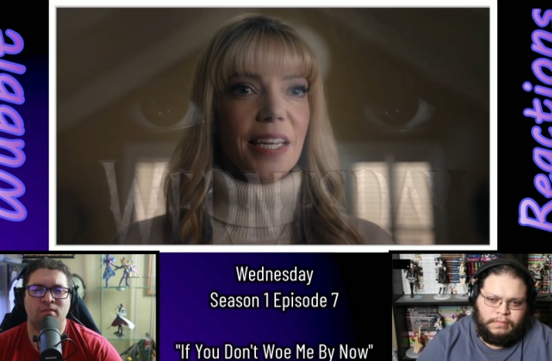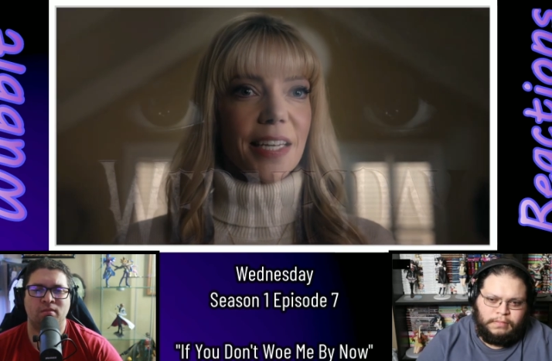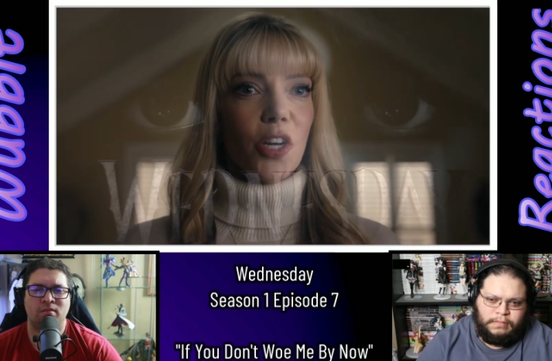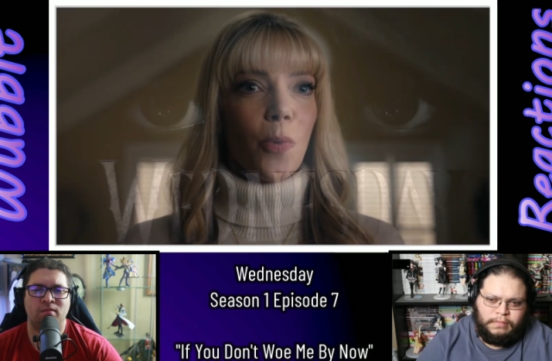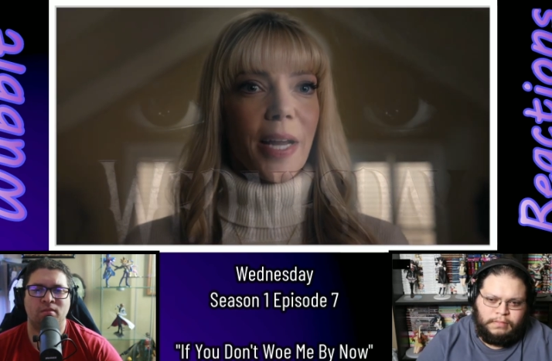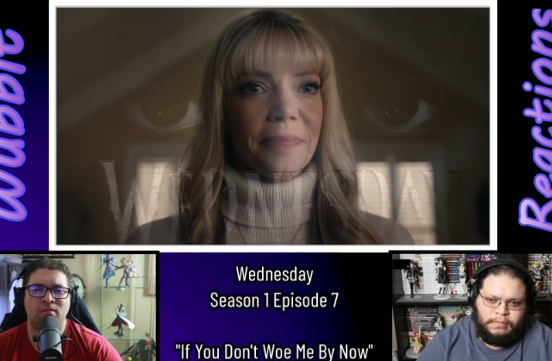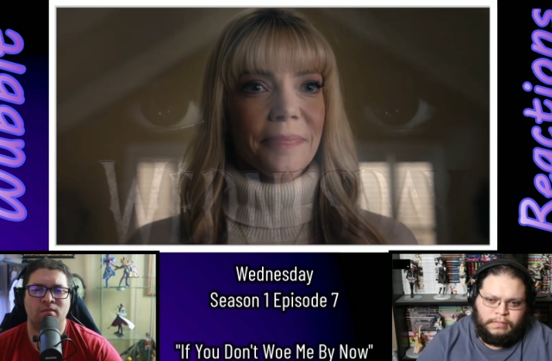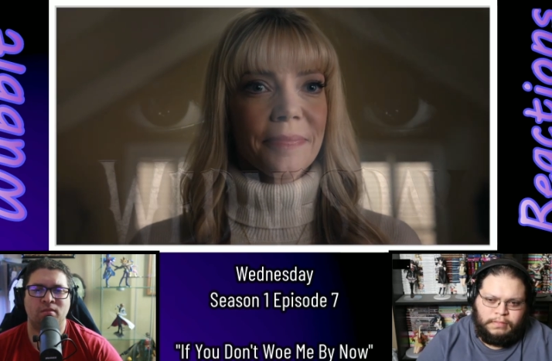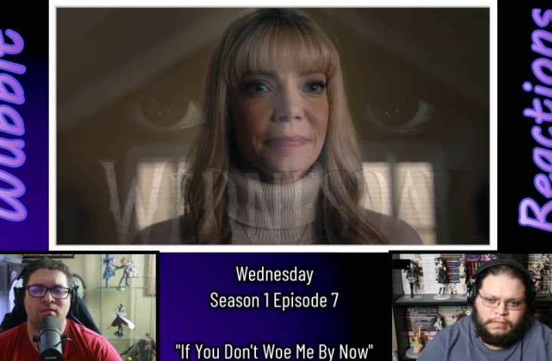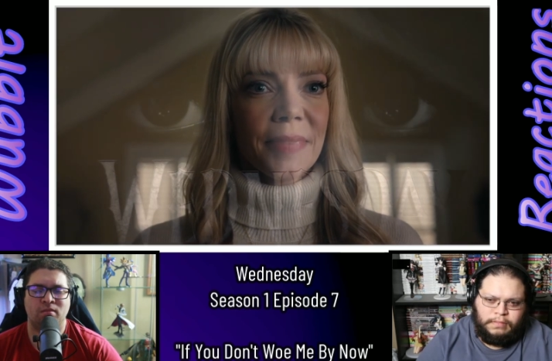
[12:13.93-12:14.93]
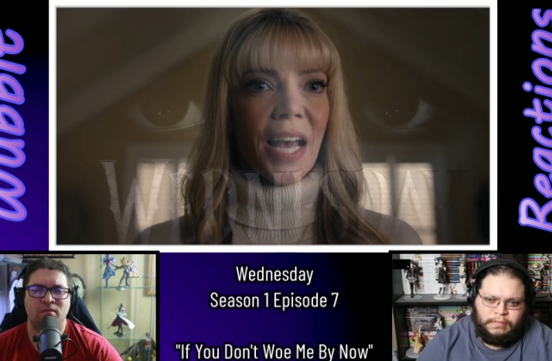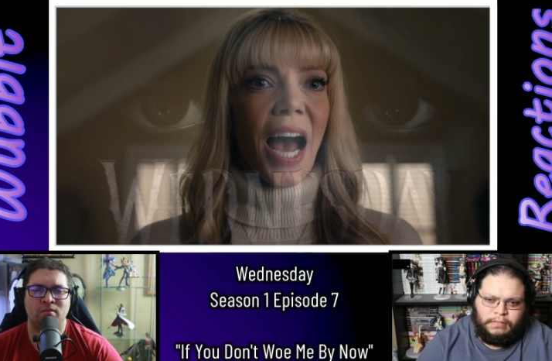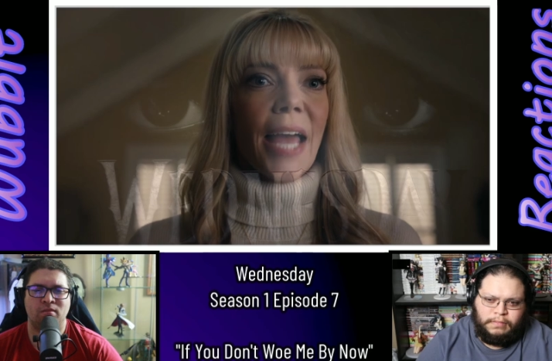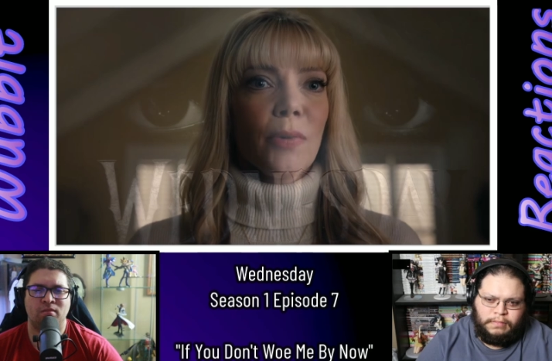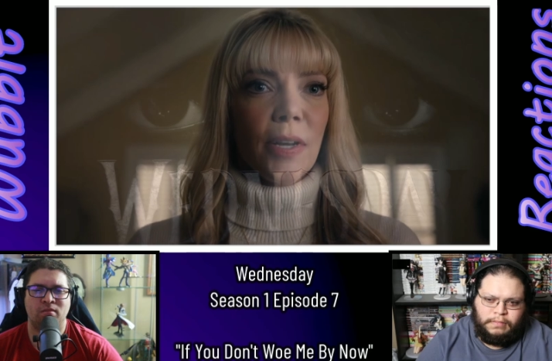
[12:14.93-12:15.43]
Speaker 1: You know what?
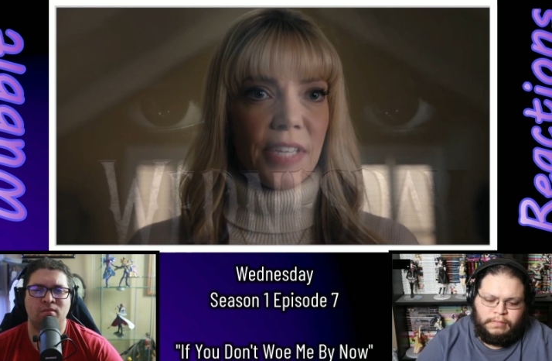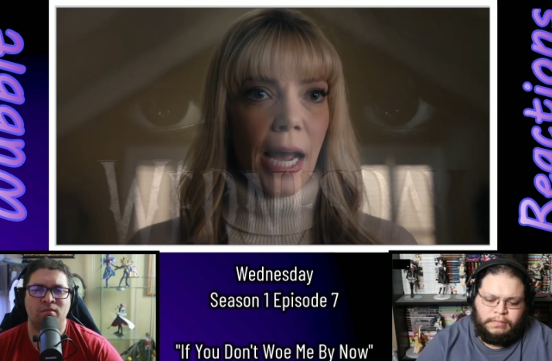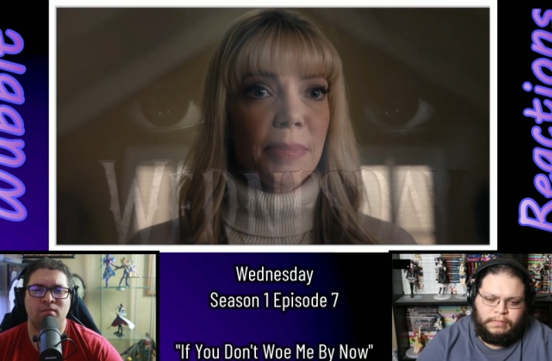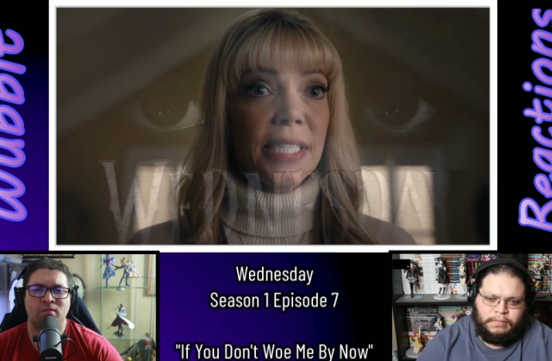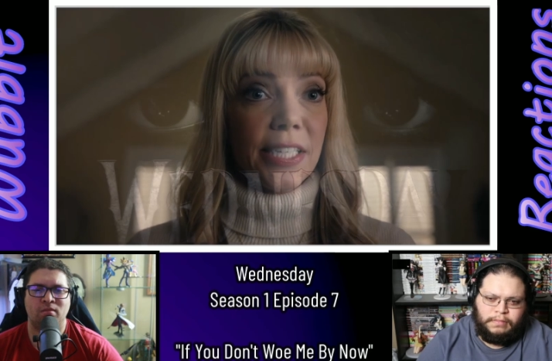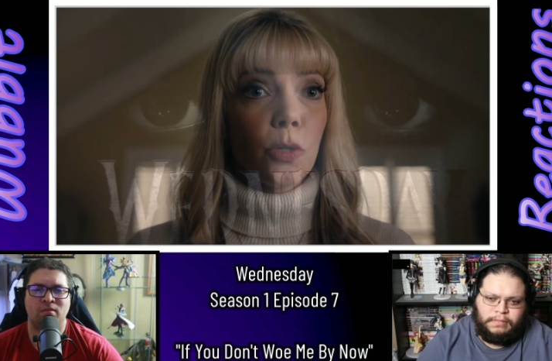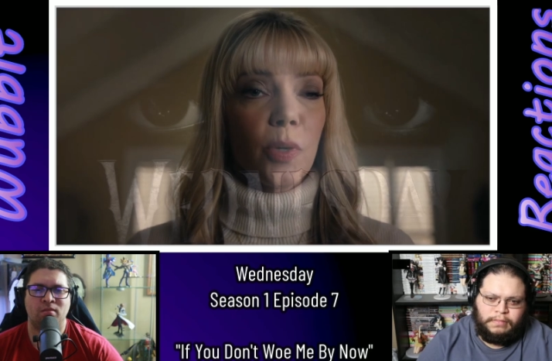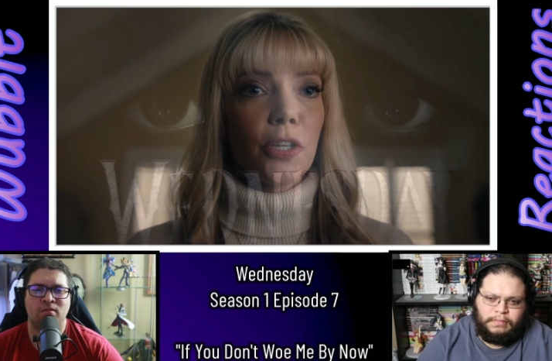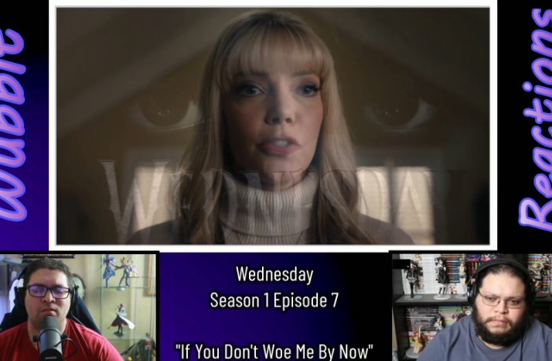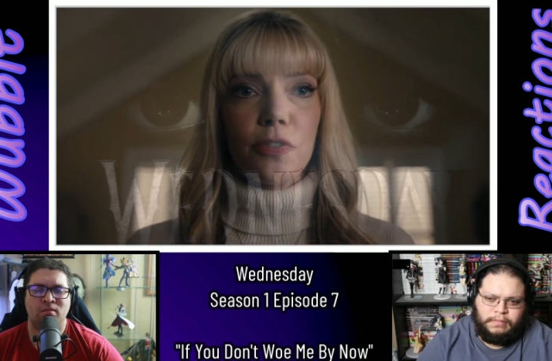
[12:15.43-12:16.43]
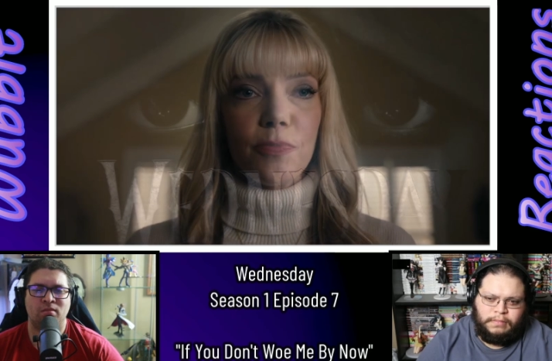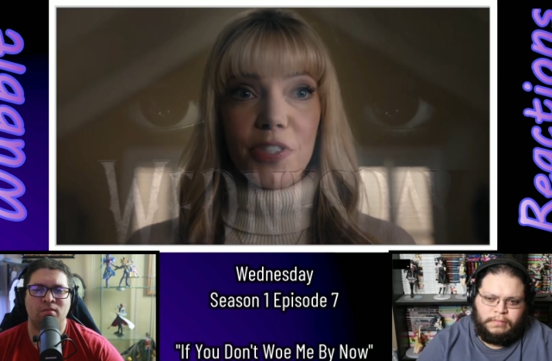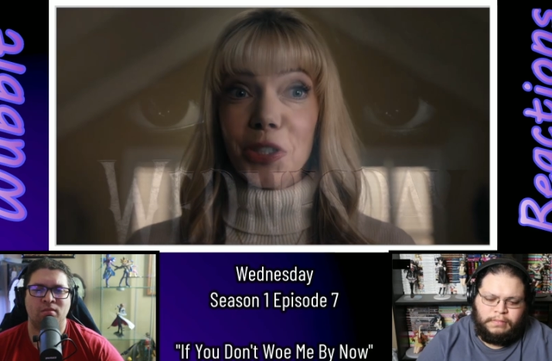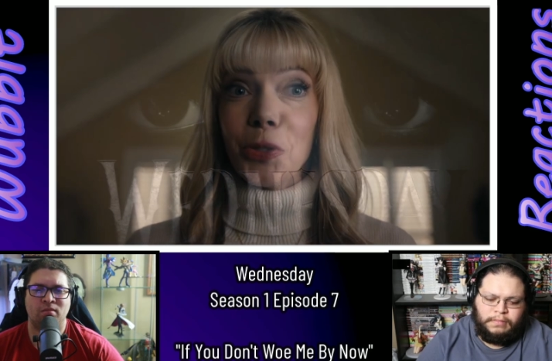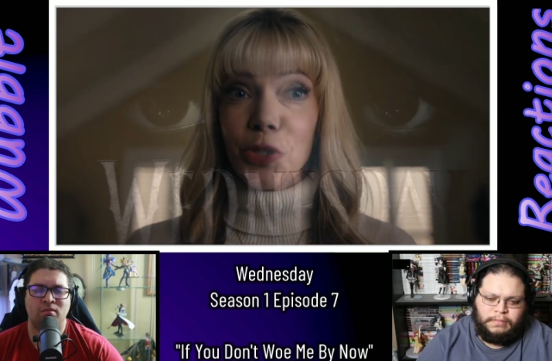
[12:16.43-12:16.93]
I don't have time to deal with your
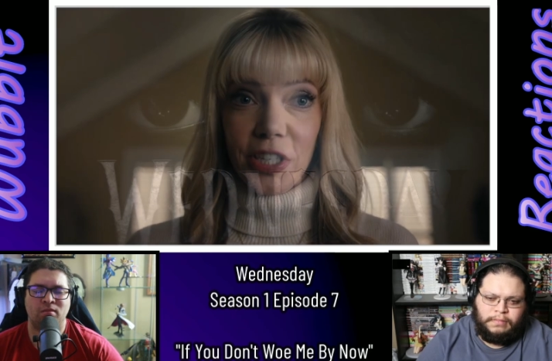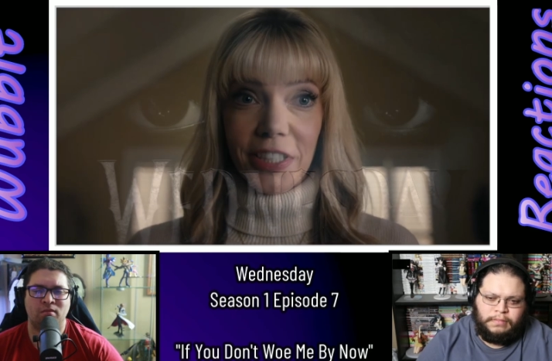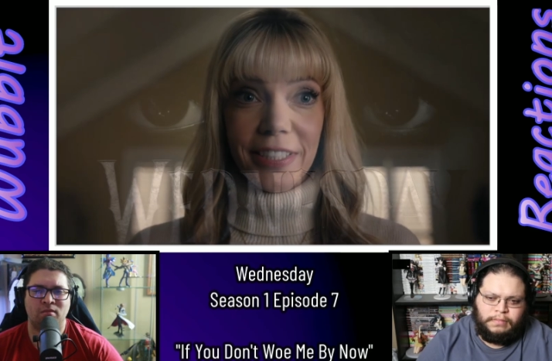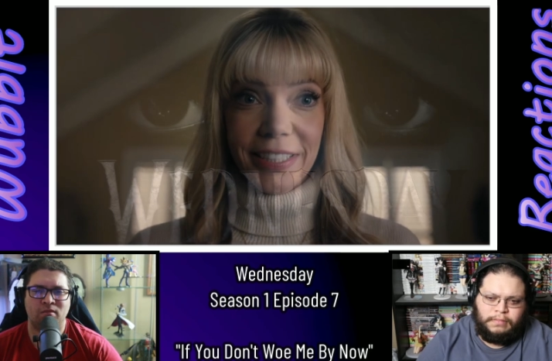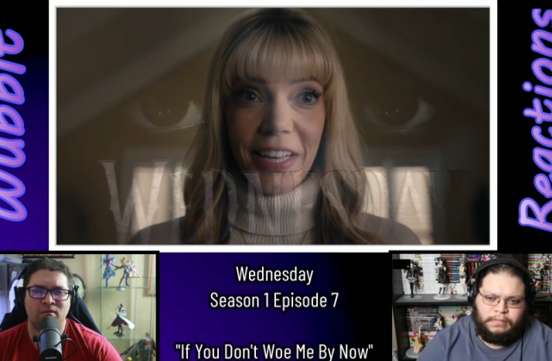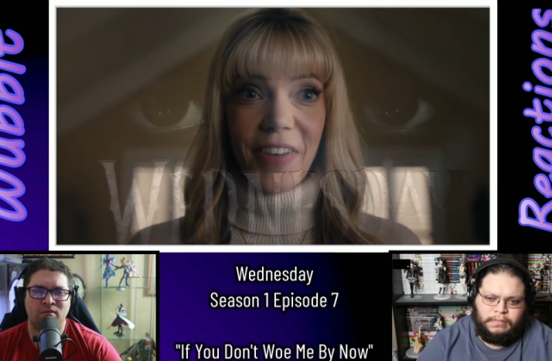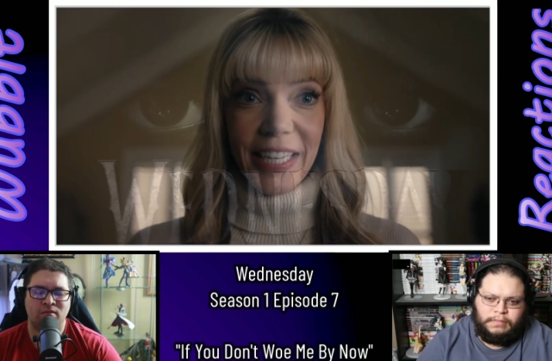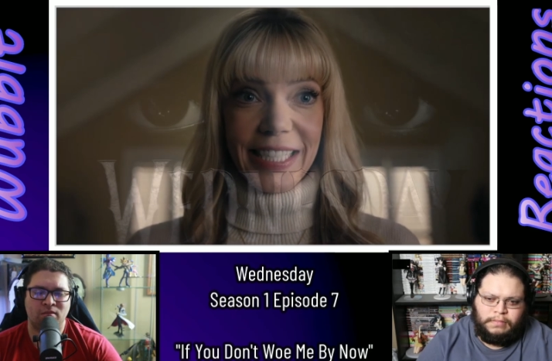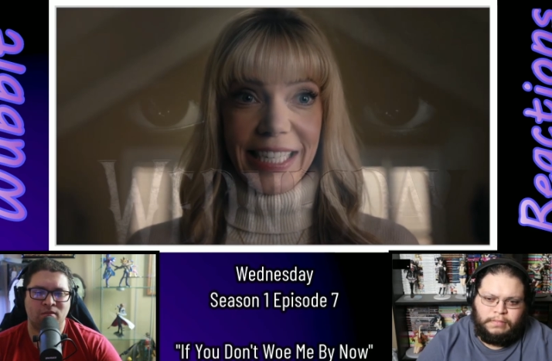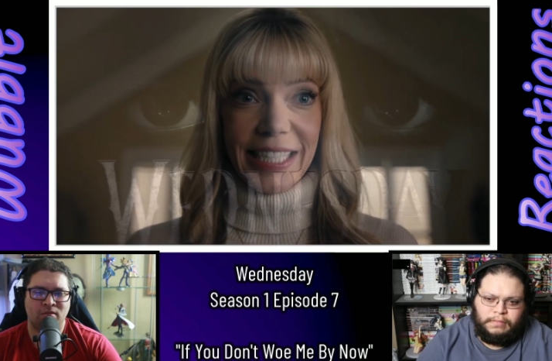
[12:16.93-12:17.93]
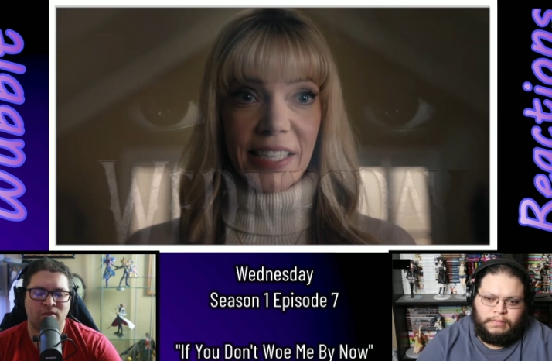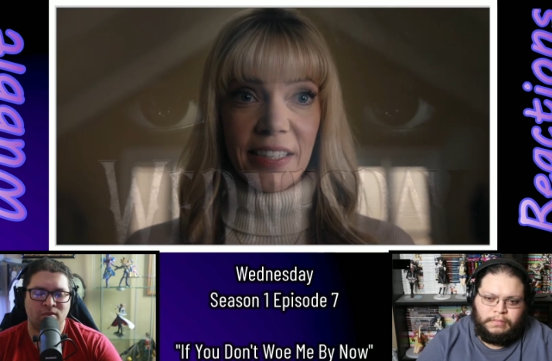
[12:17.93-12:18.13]
delusional fantasies.